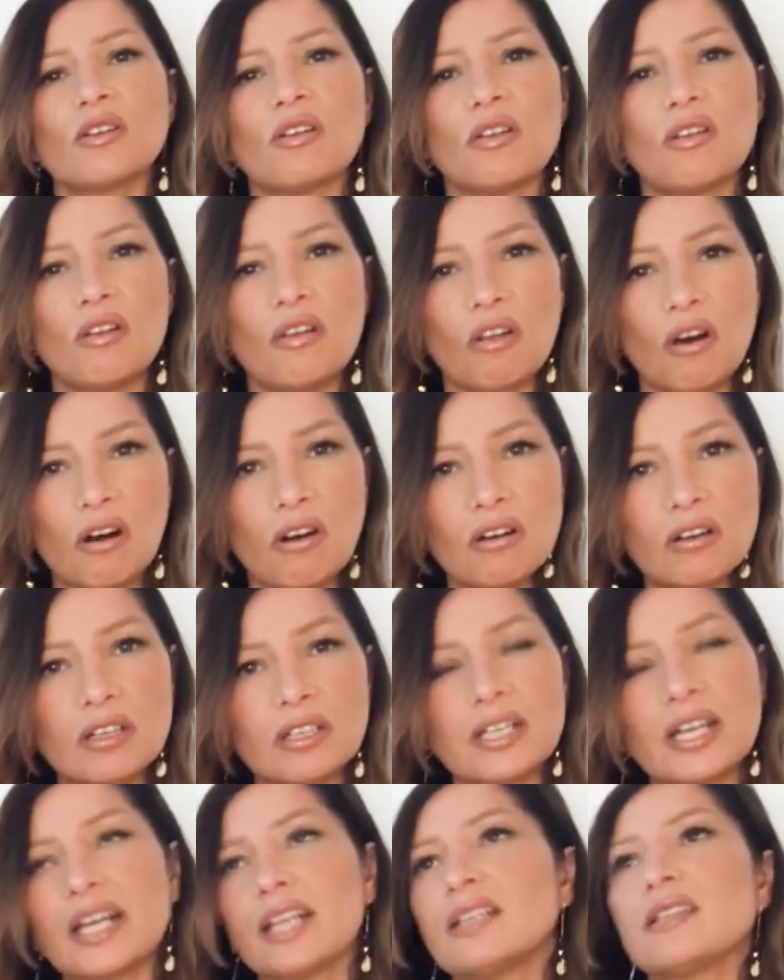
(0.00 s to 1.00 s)
not
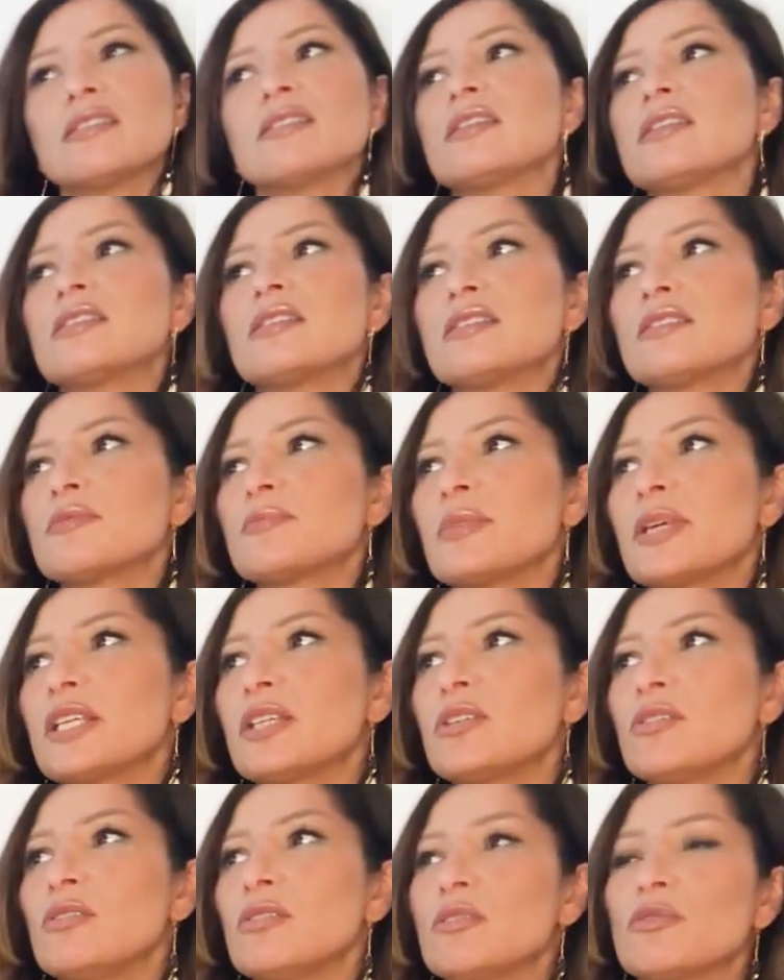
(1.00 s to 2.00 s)
long and it doesn't
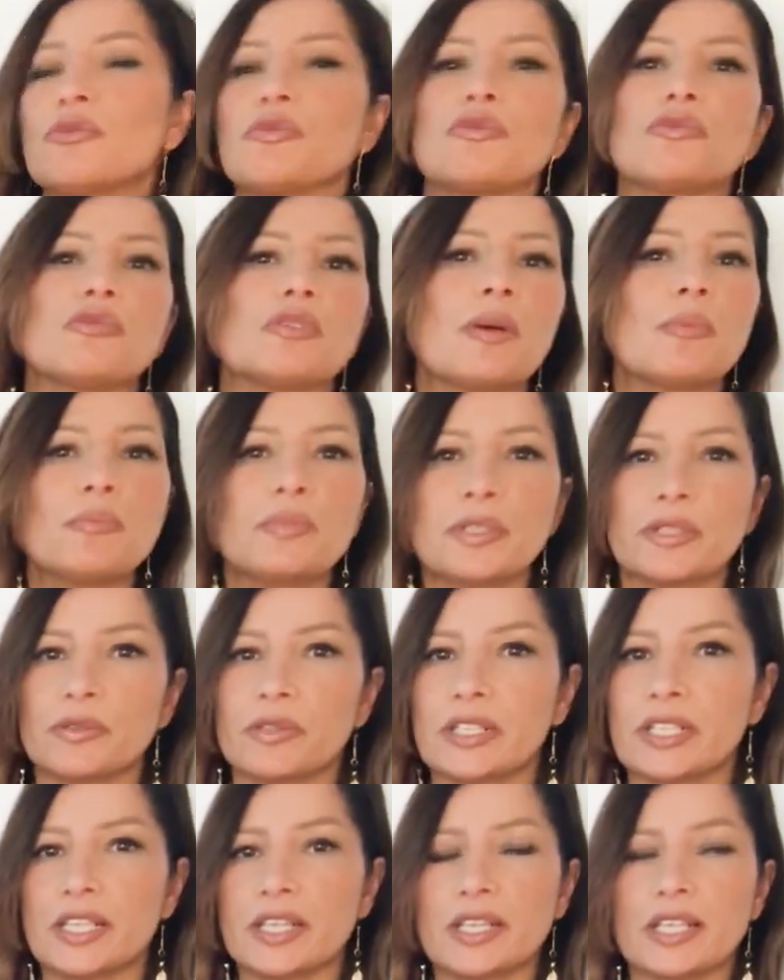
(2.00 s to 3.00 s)
make you look frumpy or
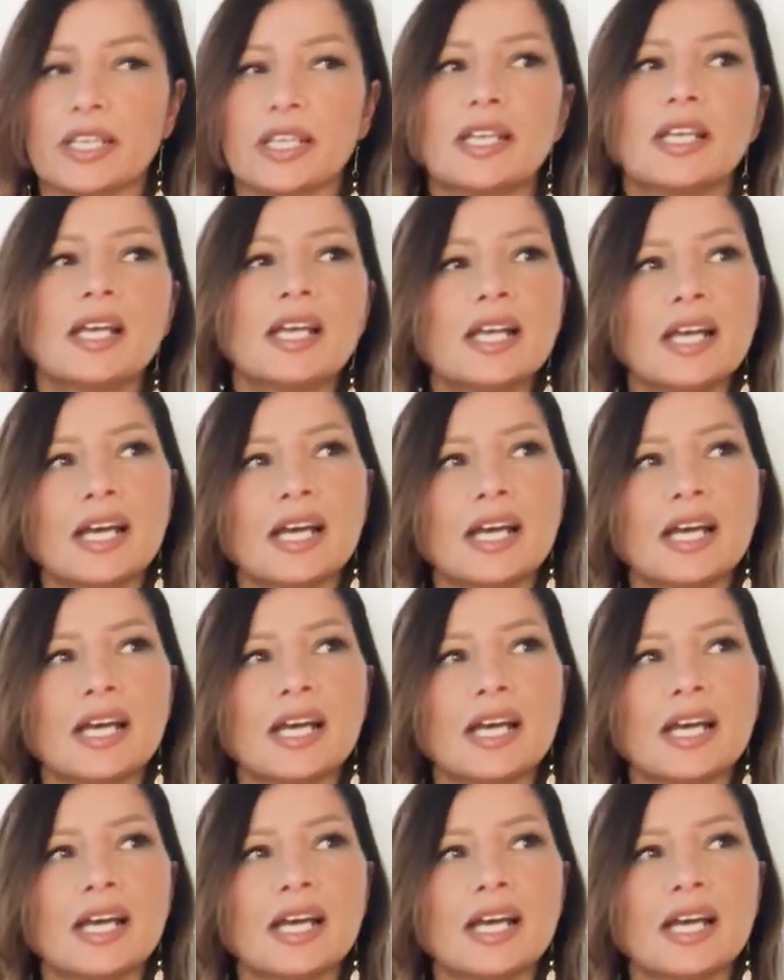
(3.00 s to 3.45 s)
anything.